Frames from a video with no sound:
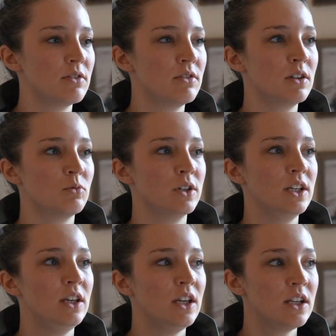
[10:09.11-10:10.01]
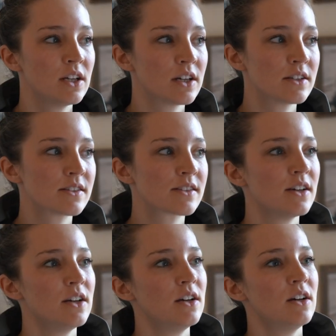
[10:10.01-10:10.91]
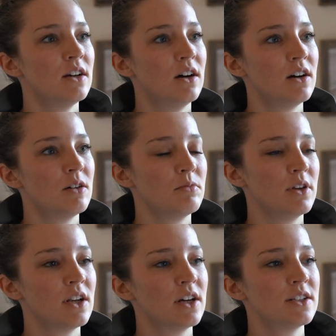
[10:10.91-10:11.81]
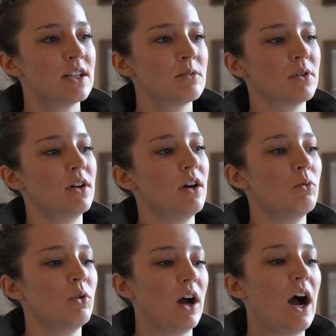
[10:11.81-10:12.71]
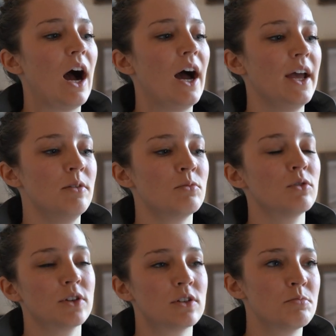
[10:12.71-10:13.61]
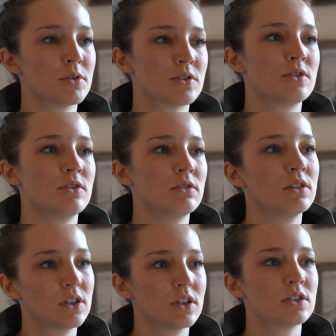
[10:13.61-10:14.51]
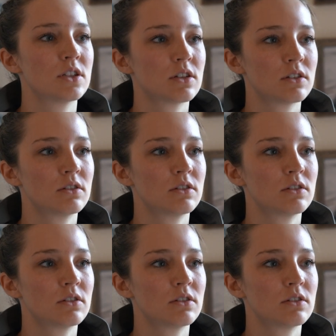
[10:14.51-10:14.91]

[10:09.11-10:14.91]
David in what he does in hunting, but what I am going to pursue in hunting.